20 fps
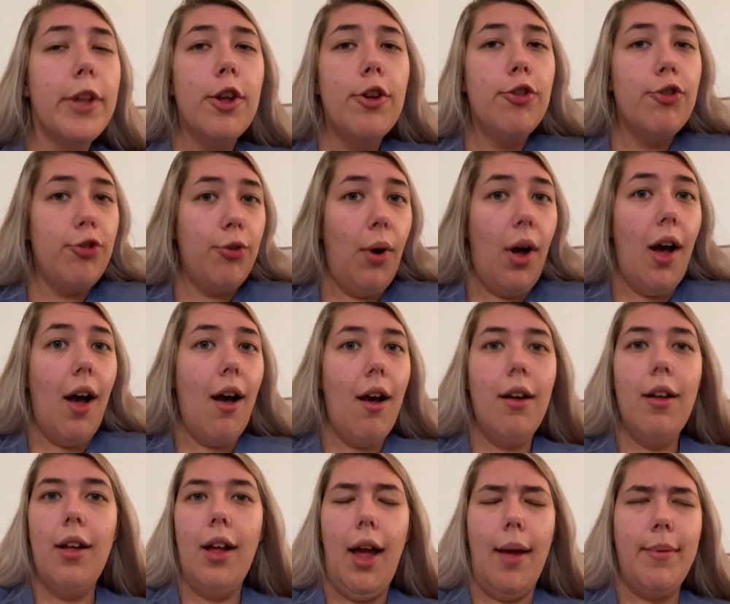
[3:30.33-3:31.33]
So,
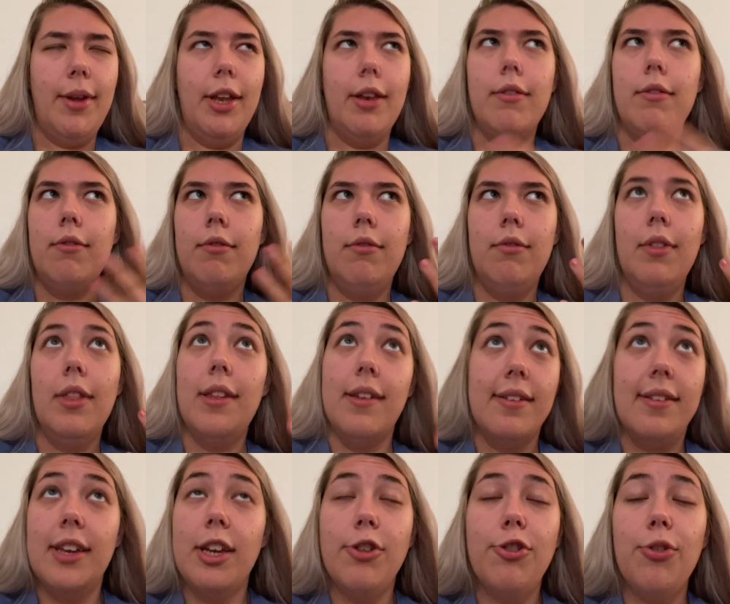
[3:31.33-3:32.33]
I mean,
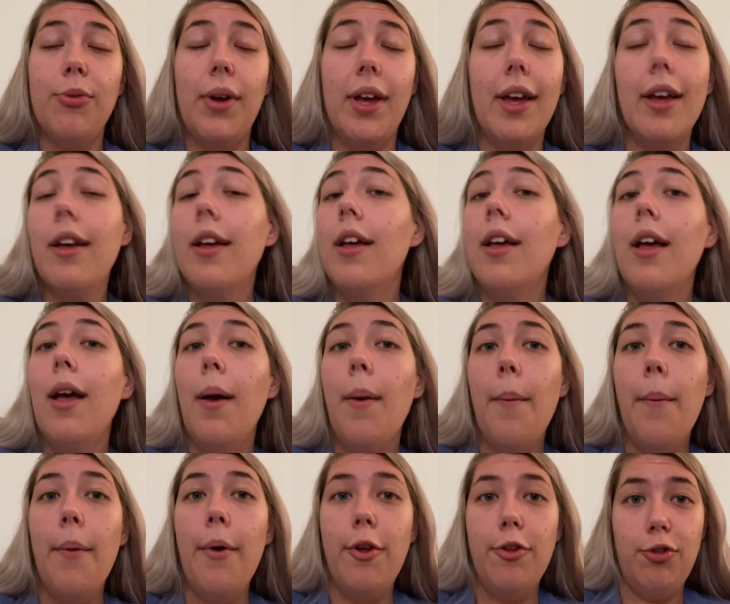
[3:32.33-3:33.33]
listening to it.
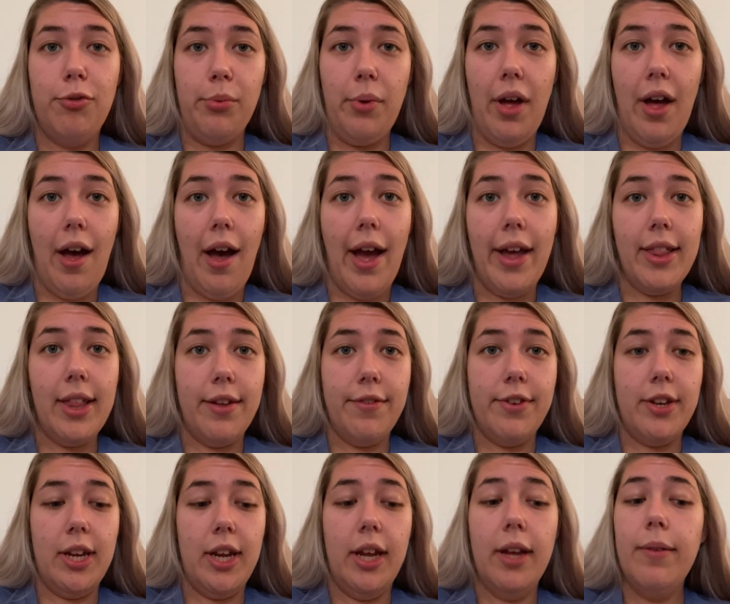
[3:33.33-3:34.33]
So I loved
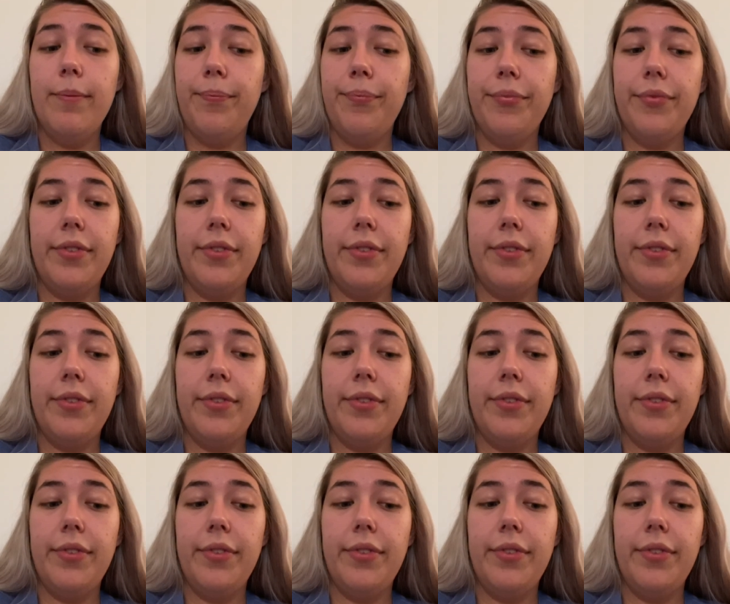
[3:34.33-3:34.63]
it.